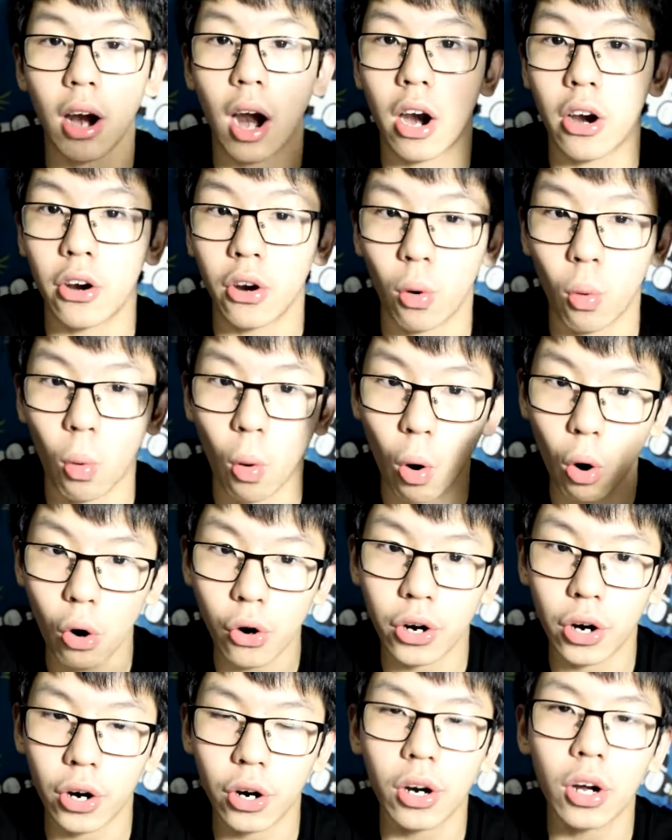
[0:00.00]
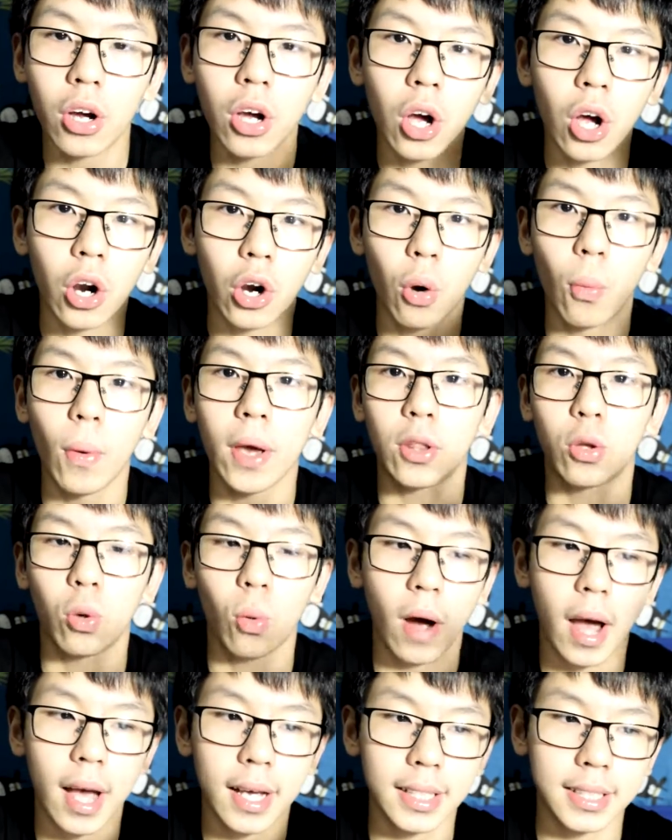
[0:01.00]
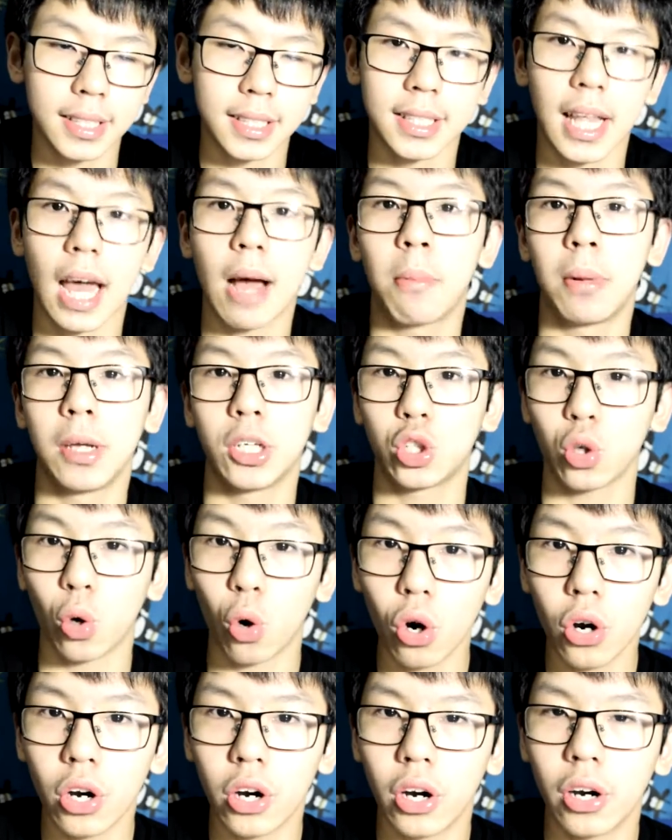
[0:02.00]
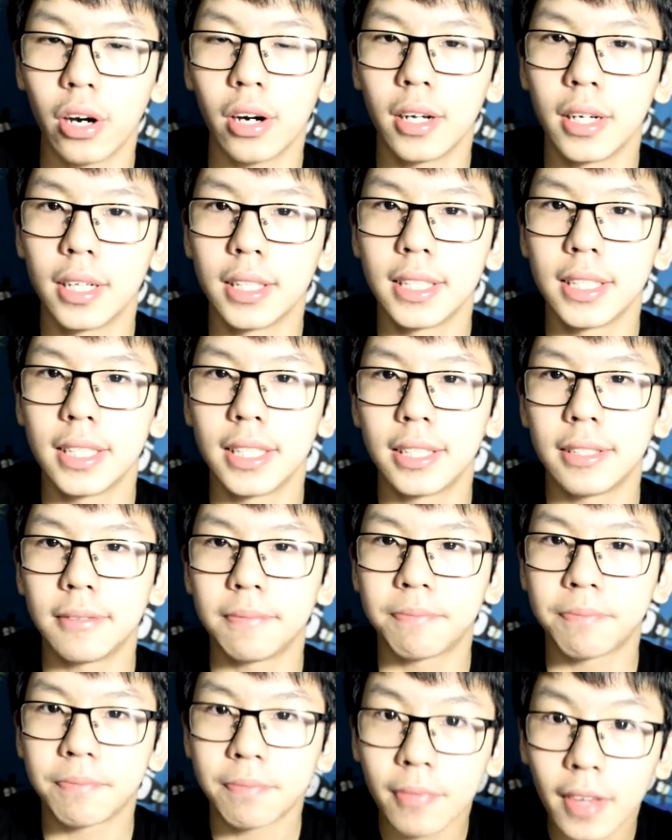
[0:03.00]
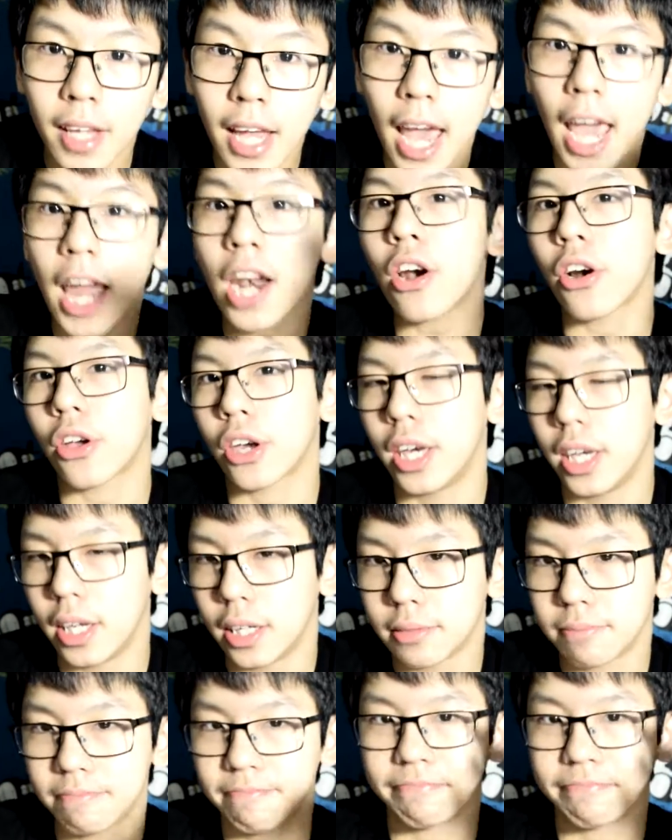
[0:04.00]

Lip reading: are no way to establish order, anarchy